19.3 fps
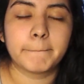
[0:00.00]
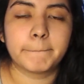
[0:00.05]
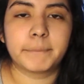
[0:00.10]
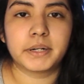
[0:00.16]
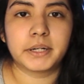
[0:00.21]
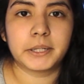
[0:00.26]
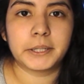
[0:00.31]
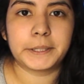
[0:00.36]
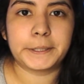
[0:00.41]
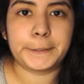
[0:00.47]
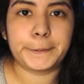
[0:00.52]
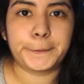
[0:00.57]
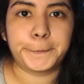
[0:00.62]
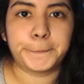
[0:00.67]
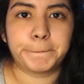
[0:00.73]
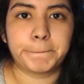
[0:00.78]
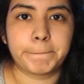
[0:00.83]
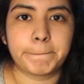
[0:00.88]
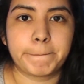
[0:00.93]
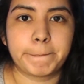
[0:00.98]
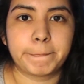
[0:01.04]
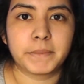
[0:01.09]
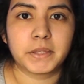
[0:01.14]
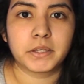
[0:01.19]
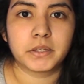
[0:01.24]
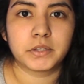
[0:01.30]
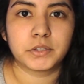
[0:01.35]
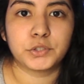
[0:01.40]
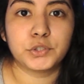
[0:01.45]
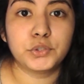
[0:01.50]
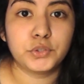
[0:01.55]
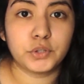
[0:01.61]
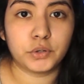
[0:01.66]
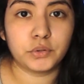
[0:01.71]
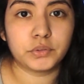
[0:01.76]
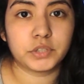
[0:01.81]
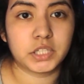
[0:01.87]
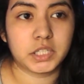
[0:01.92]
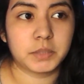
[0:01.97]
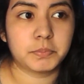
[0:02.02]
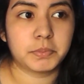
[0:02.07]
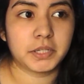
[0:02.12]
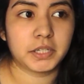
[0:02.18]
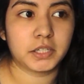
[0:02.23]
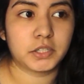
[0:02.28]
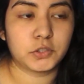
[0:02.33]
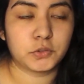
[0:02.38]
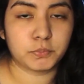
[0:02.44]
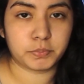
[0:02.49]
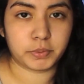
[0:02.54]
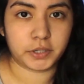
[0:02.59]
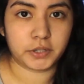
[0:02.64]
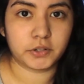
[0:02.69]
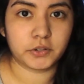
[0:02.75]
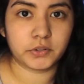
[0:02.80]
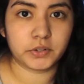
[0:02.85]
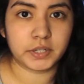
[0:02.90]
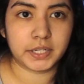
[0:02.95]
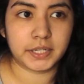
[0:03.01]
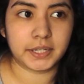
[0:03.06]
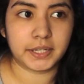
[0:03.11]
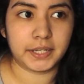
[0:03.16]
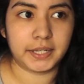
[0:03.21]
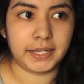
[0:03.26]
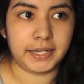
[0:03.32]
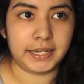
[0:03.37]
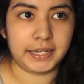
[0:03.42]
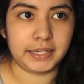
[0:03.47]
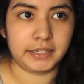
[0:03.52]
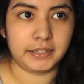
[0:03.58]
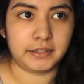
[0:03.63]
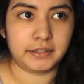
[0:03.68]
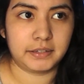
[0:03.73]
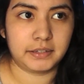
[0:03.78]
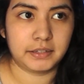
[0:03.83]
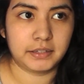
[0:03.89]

But you don't keep it, you borrow it, and